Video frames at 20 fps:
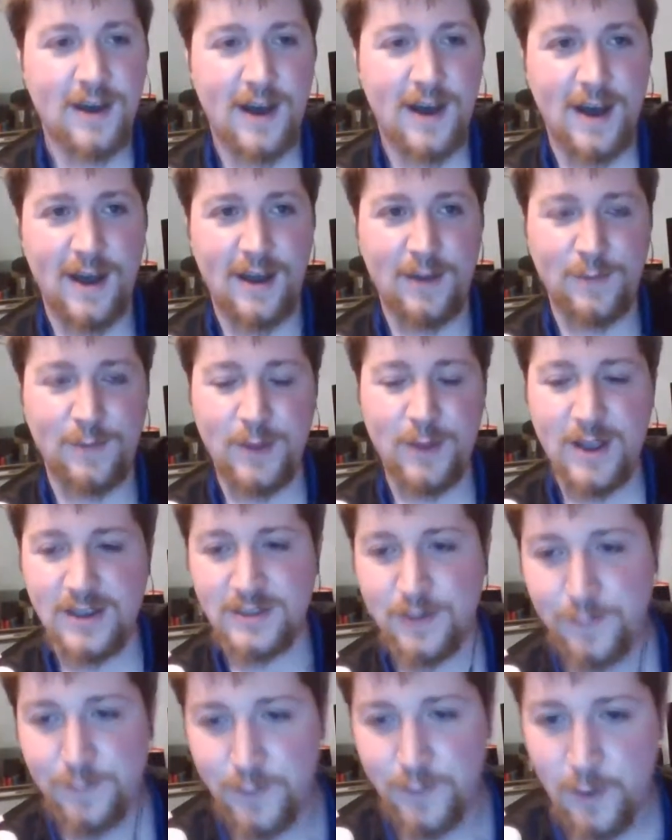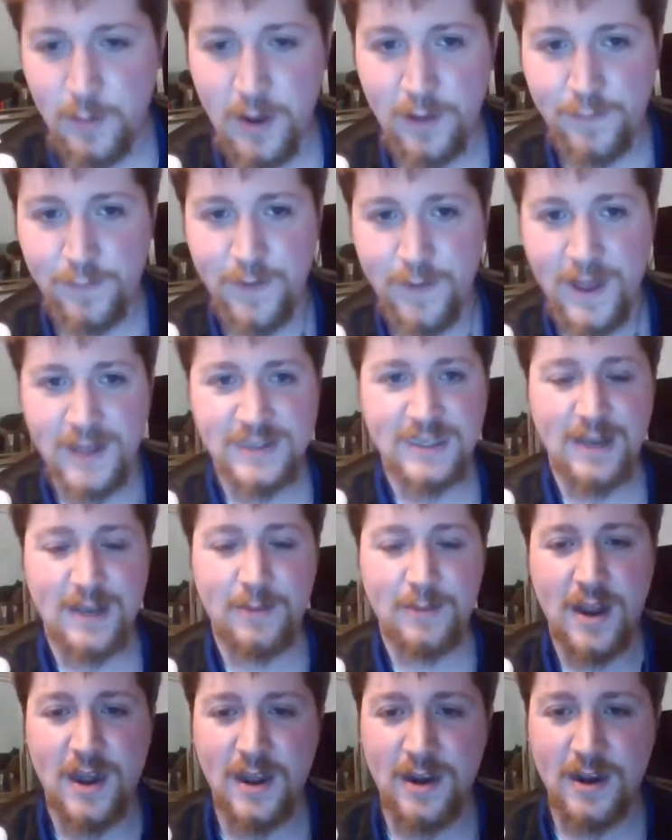If you guys are football fans,
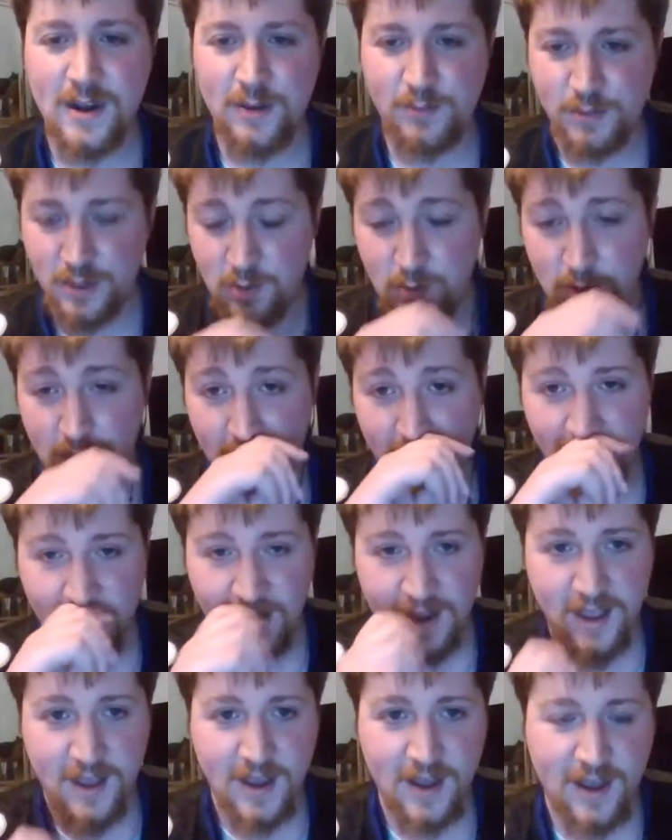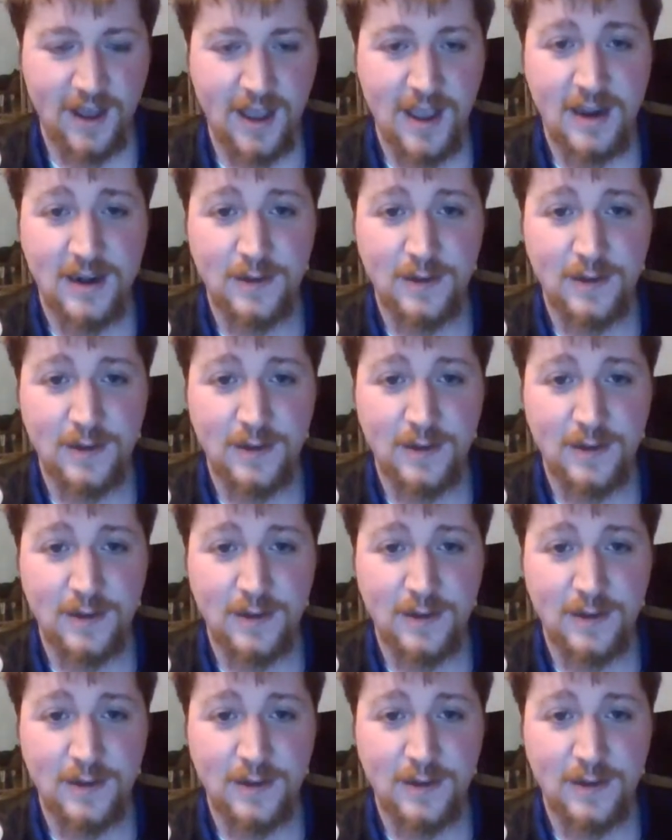I might end up doing a